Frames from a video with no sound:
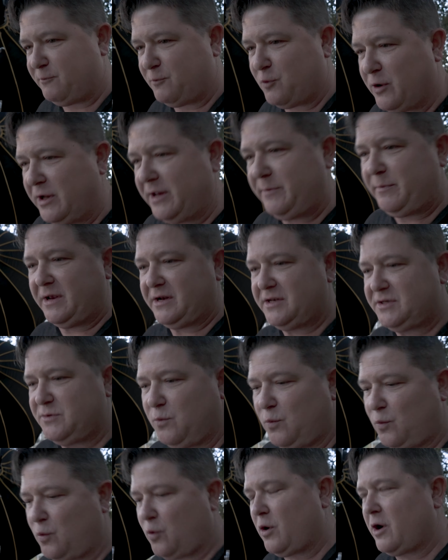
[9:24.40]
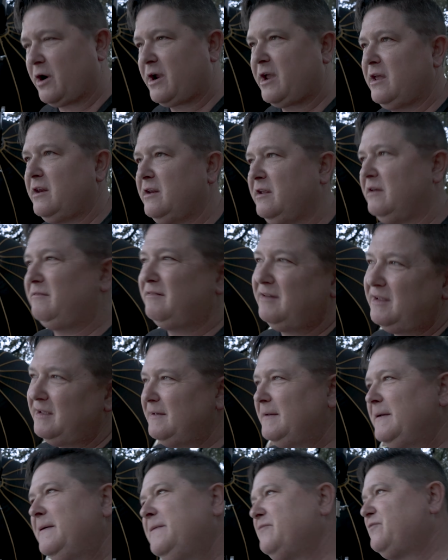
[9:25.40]
really been working and
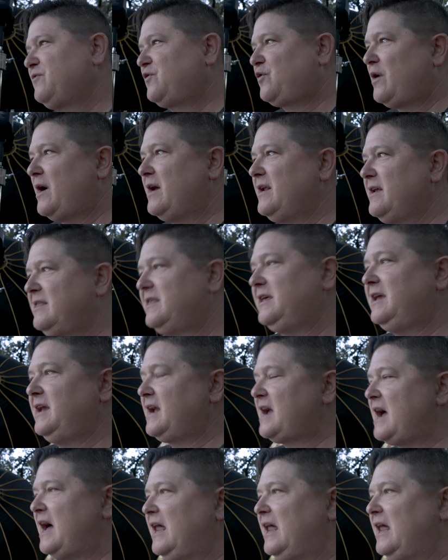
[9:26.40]
trying to think.